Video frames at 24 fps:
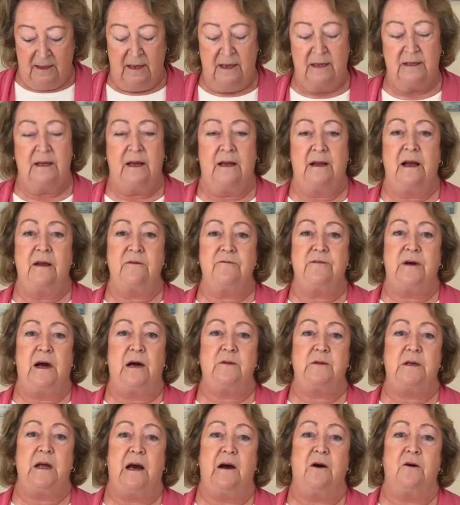And then I
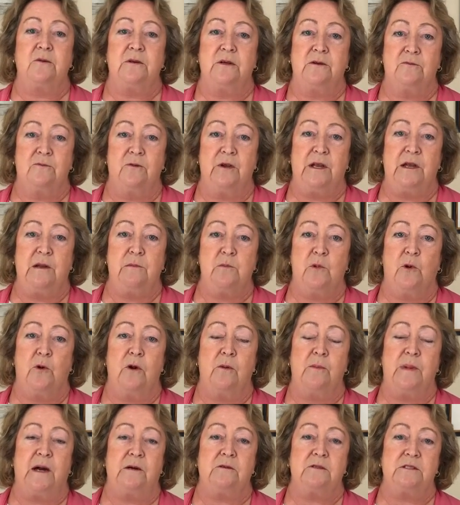found out in reading more
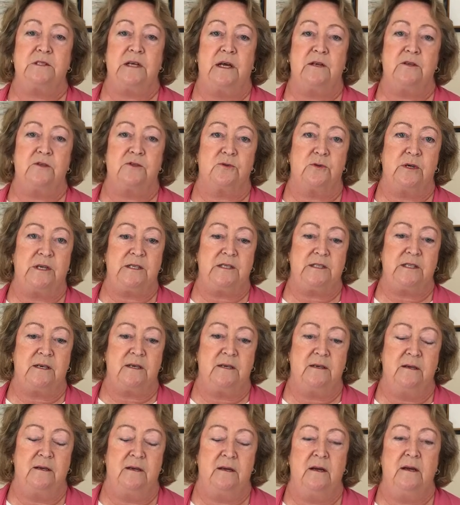about Saint Teresa
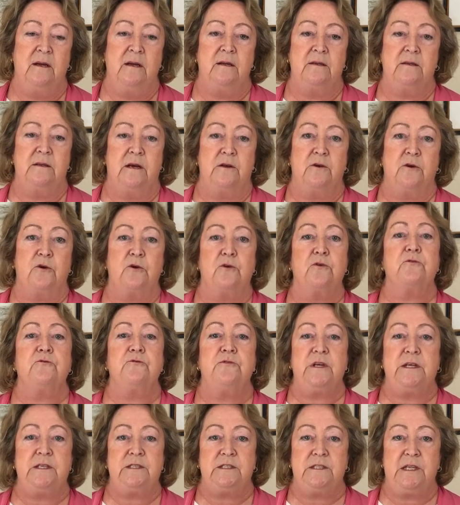that her
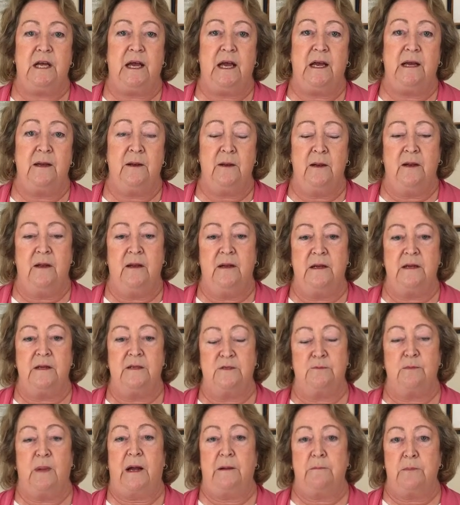feast day
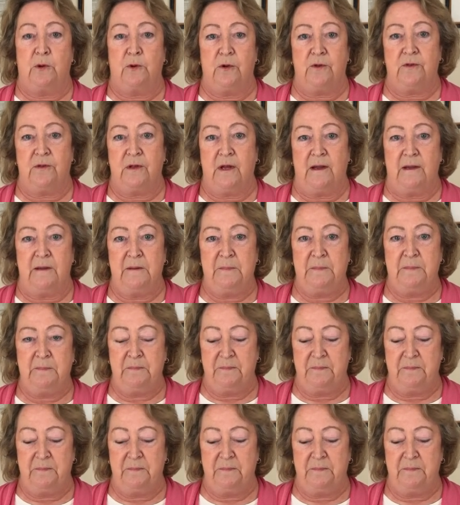is my birthday.